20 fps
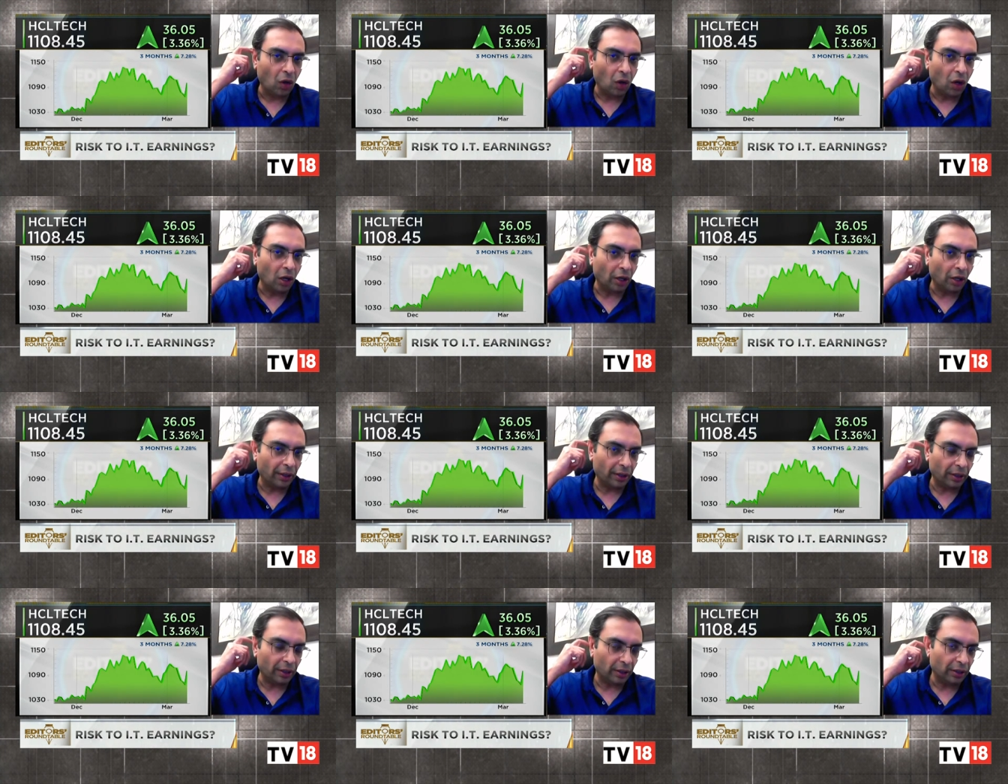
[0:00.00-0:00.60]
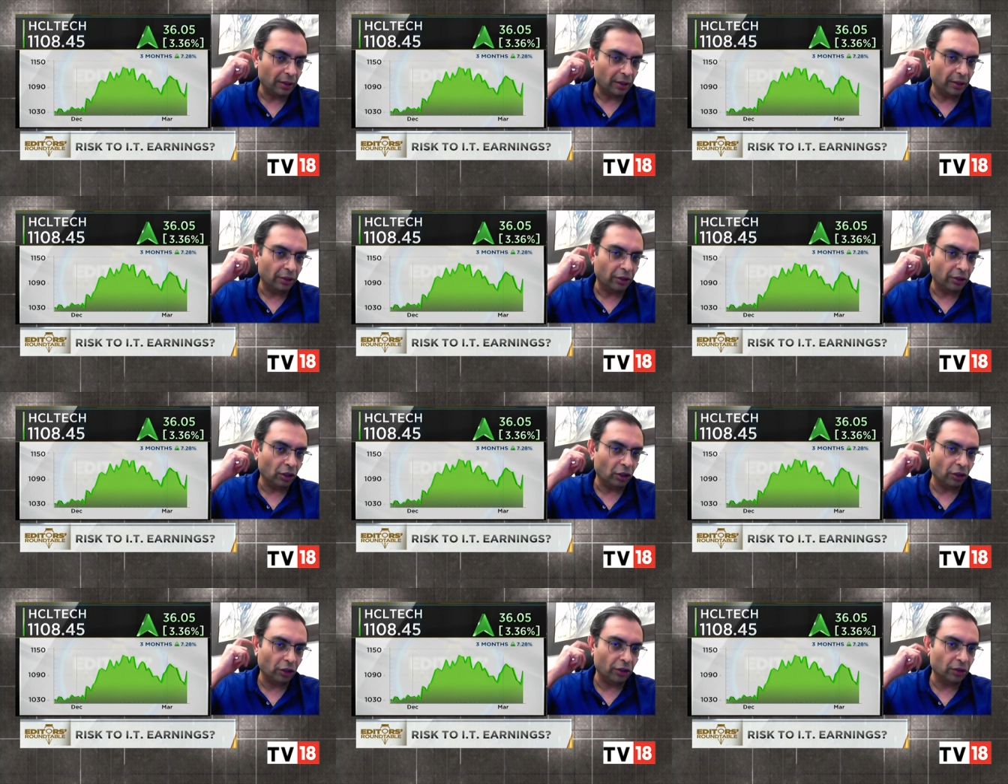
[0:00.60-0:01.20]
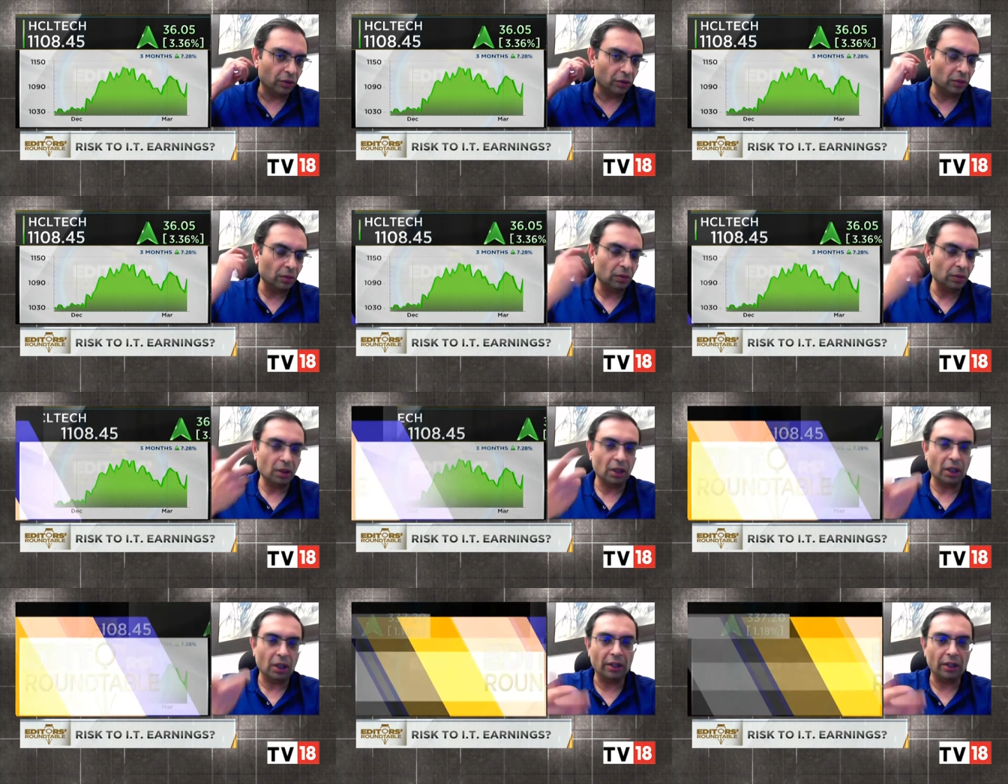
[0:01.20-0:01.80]
or you know you
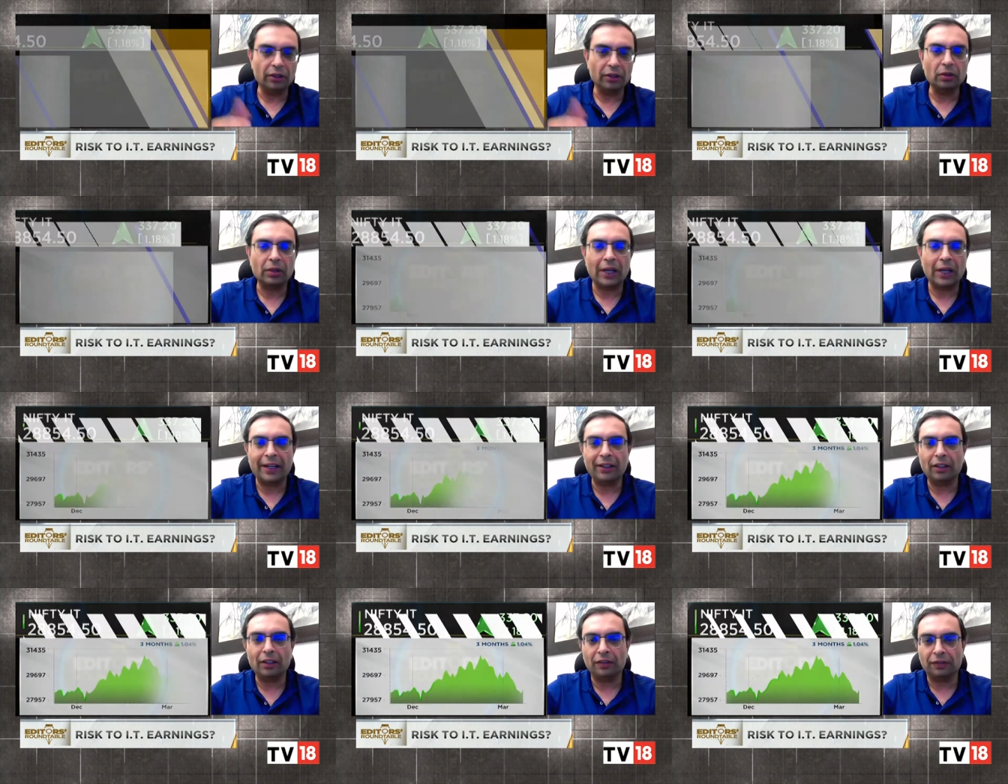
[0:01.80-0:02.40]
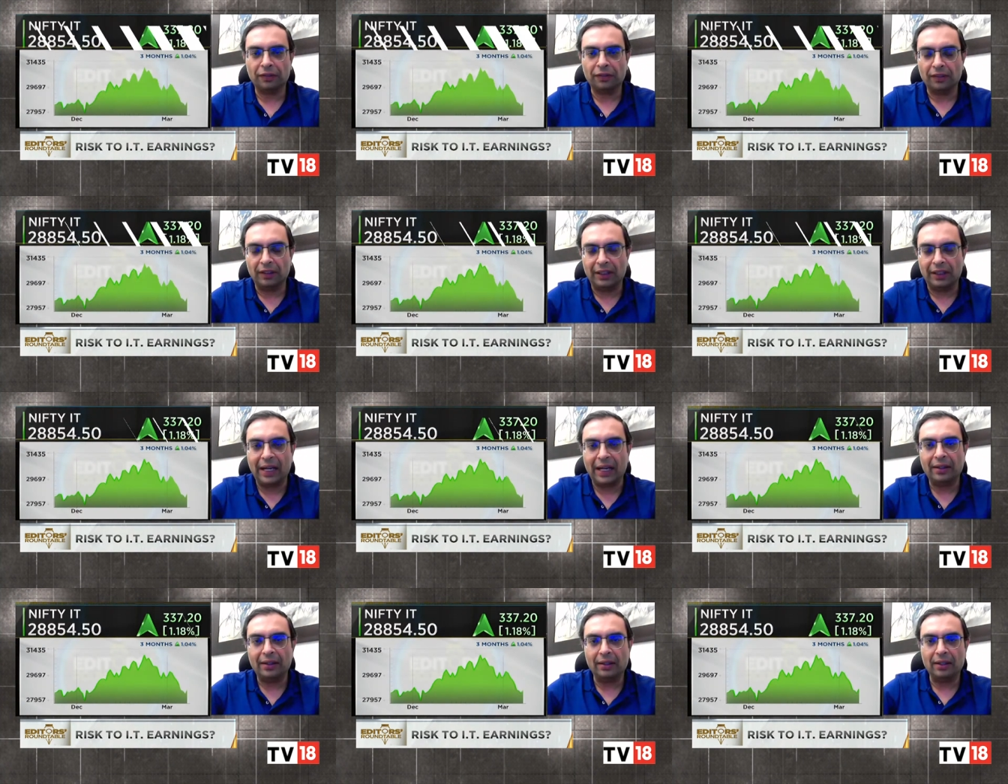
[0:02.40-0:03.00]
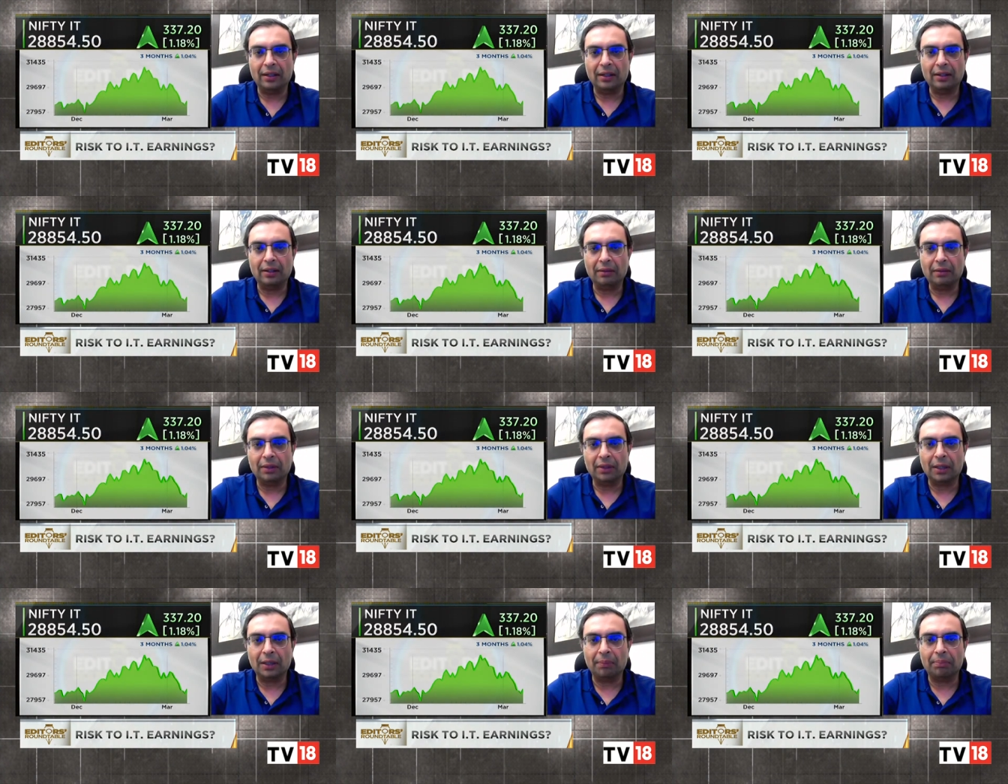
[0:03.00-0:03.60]
uh, you kind of then
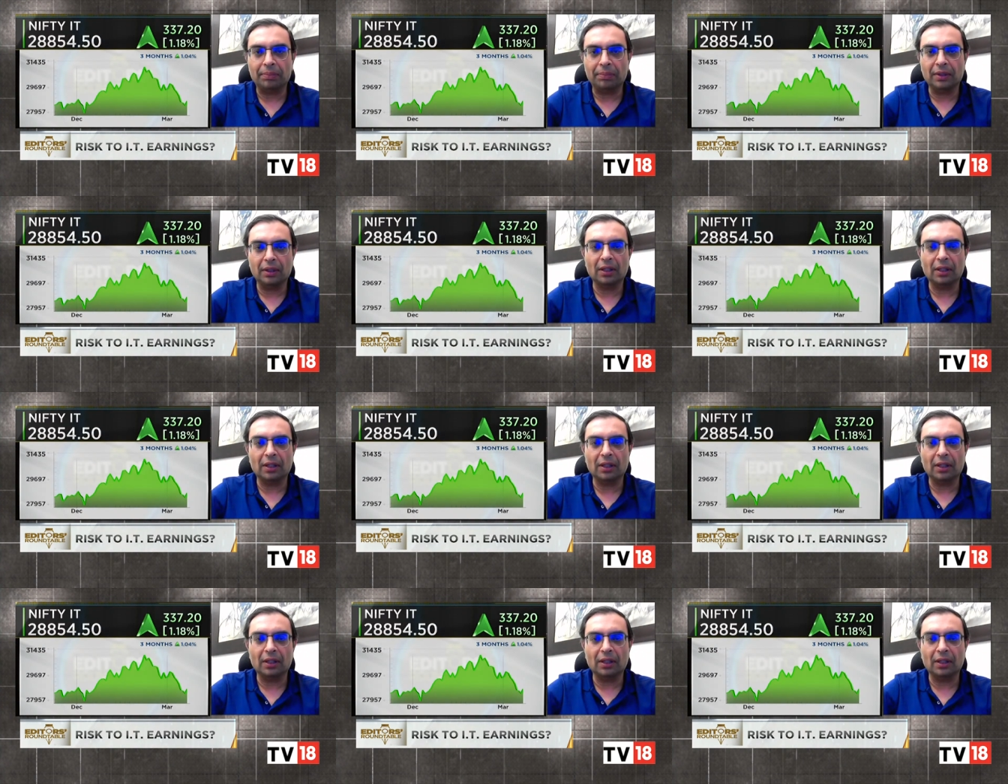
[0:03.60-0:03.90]
the,